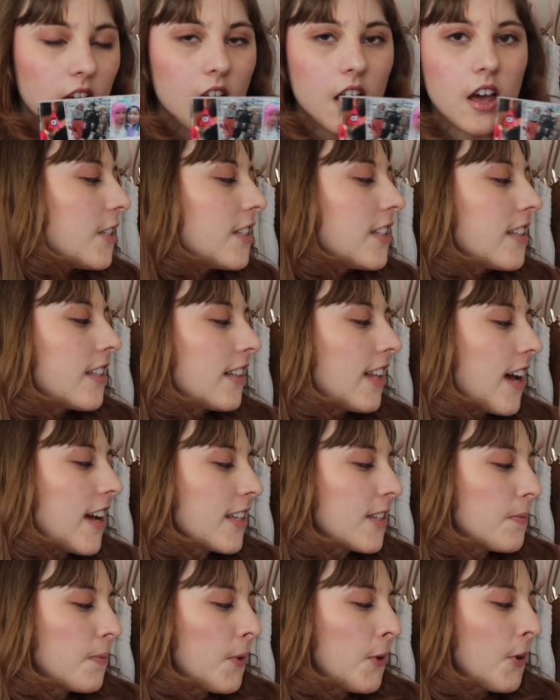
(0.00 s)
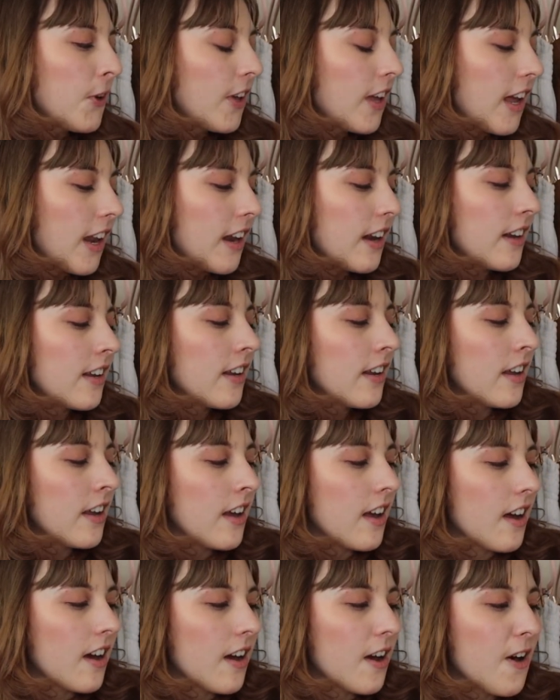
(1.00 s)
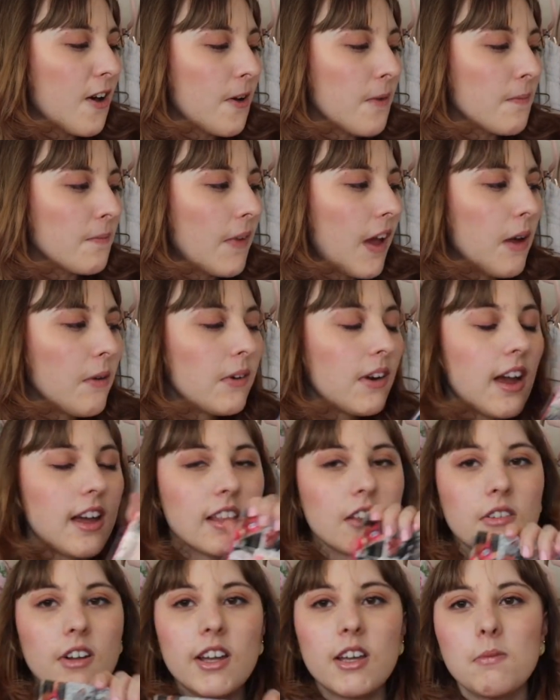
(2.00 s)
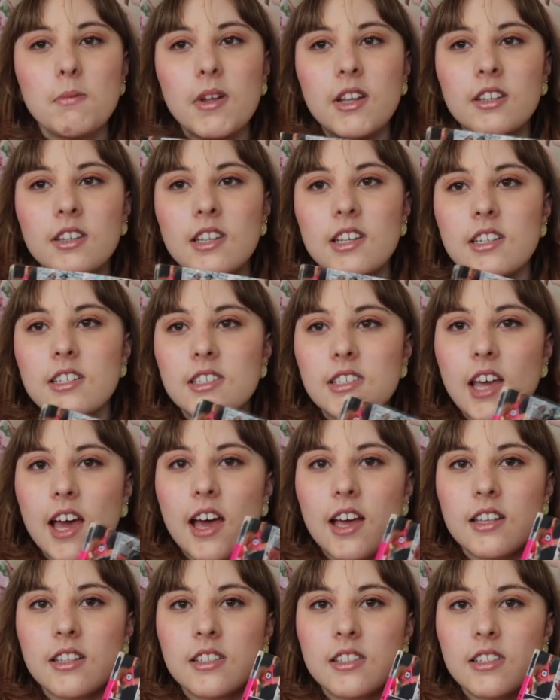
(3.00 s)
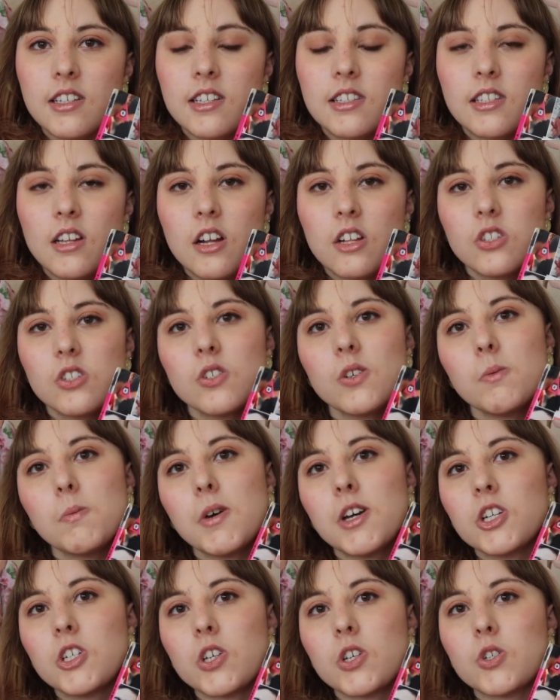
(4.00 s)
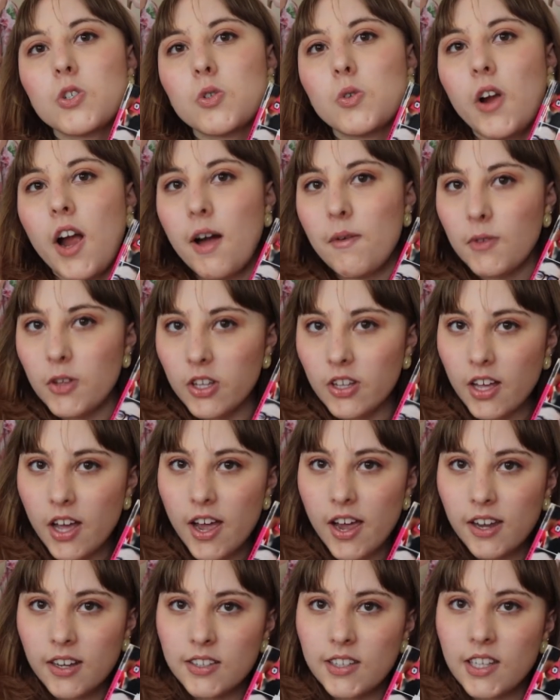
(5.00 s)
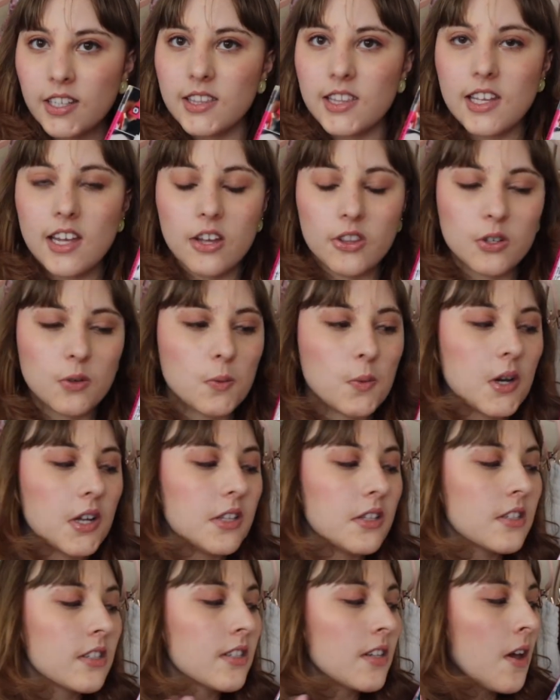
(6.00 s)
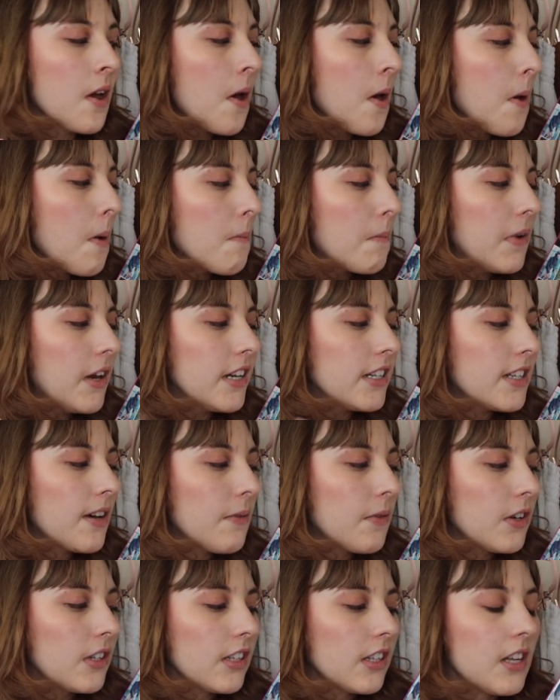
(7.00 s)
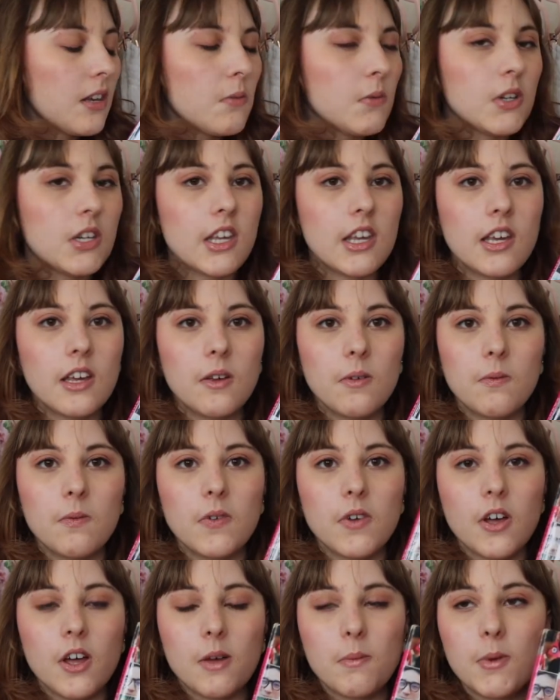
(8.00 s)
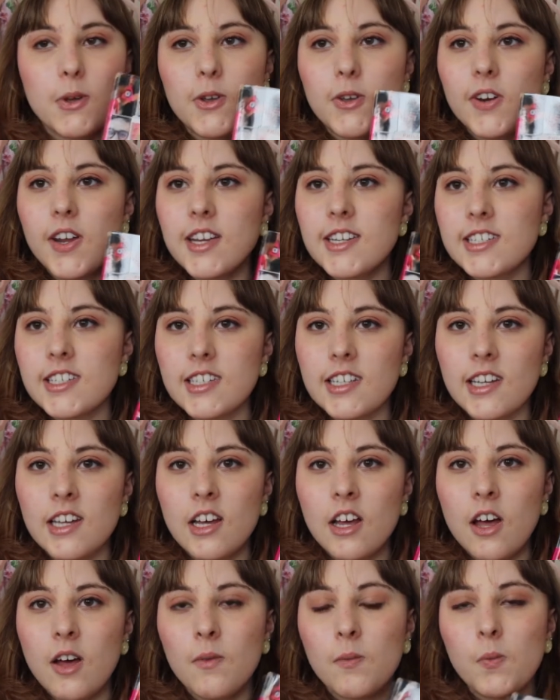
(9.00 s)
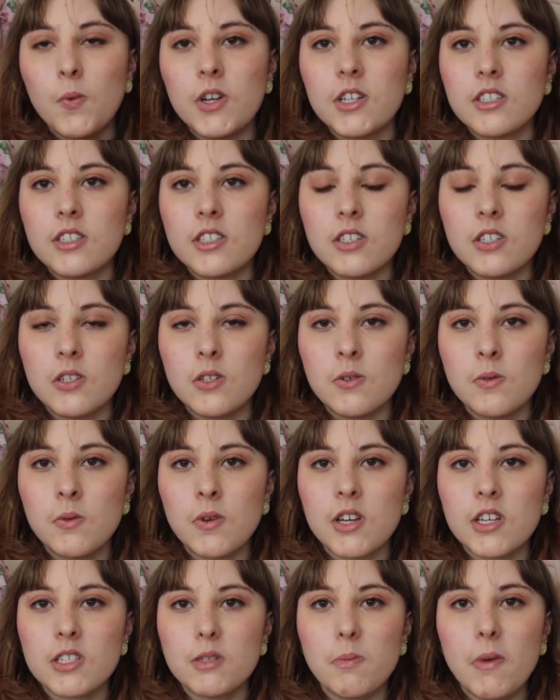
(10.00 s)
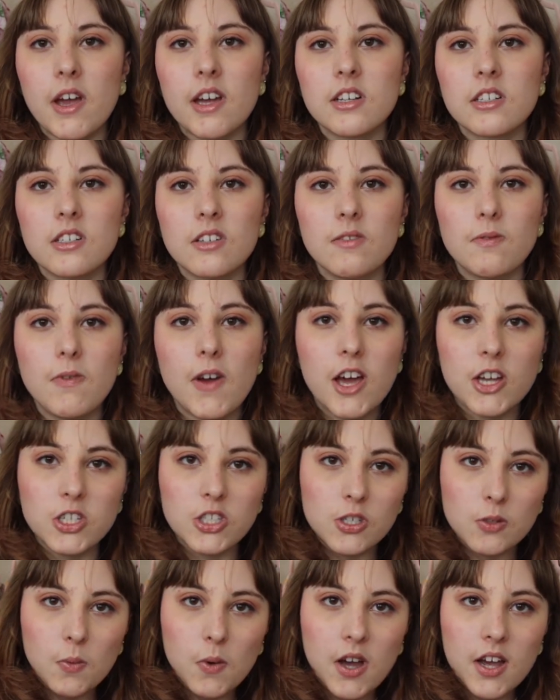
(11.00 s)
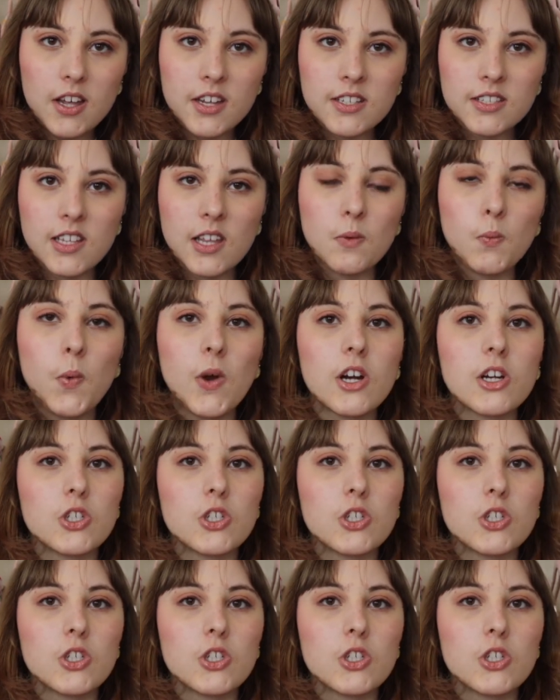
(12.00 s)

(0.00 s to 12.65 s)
This is the last book, and I would highly recommend this, as it's not so much a travel guide like the other ones, but it definitely would give a good idea of what to expect fashion-wise and where to